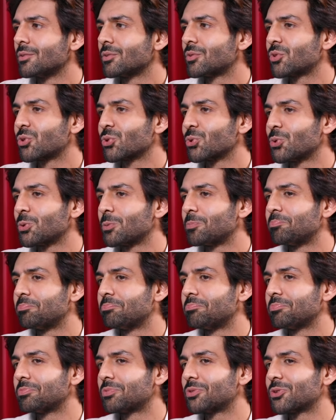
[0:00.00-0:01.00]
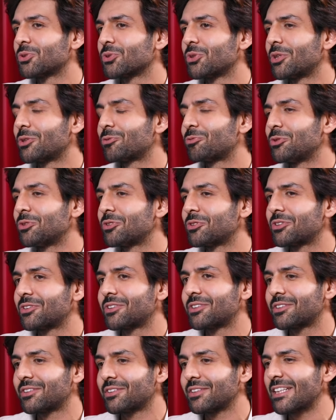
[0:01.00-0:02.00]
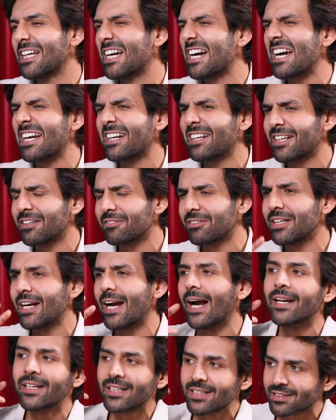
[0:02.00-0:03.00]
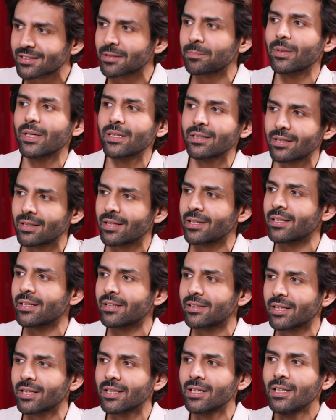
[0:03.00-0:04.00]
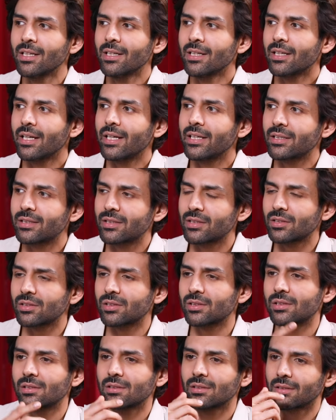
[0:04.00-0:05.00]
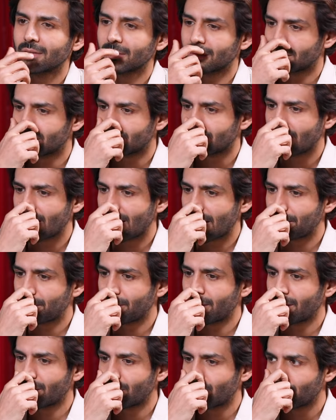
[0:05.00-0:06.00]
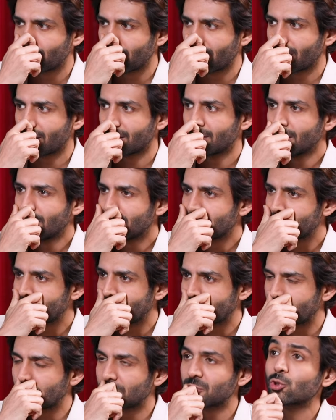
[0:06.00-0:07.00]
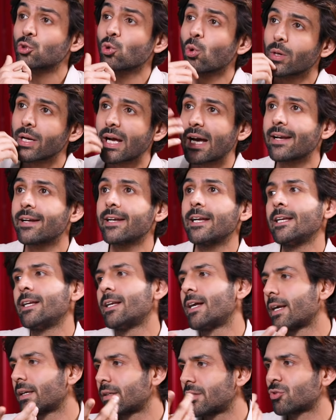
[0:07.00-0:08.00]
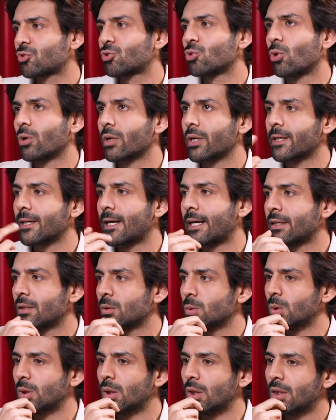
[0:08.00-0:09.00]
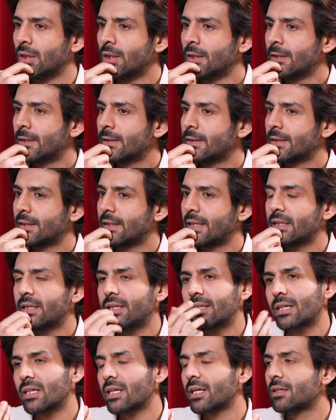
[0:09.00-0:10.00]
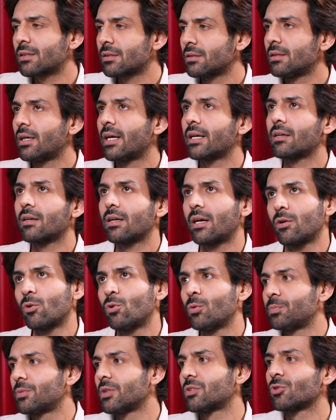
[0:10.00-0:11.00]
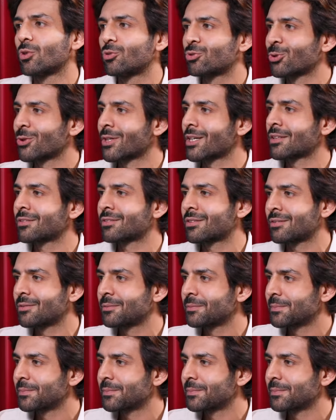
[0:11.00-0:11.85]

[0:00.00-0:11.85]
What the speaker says: So it was, I never anticipated anything. It just happened to be that the story, I really liked the story and the world. And it clicked and I hope this also clicks.